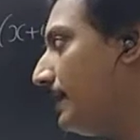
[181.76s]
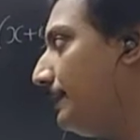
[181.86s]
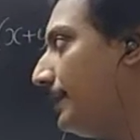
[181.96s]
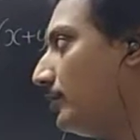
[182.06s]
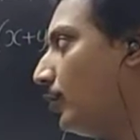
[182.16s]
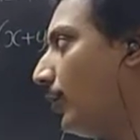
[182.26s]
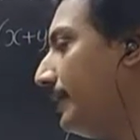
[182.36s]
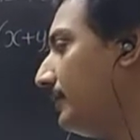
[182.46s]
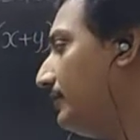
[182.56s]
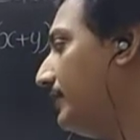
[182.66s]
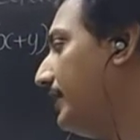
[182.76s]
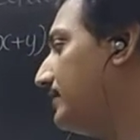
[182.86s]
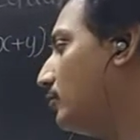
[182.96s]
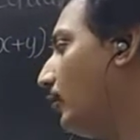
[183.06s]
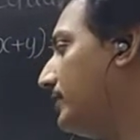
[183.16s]
multiplying the y, we get
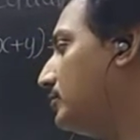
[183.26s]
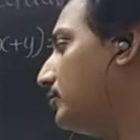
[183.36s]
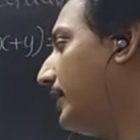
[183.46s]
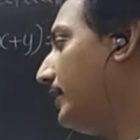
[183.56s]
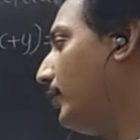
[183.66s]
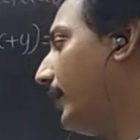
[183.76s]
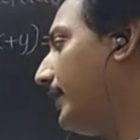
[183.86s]
is y square dy.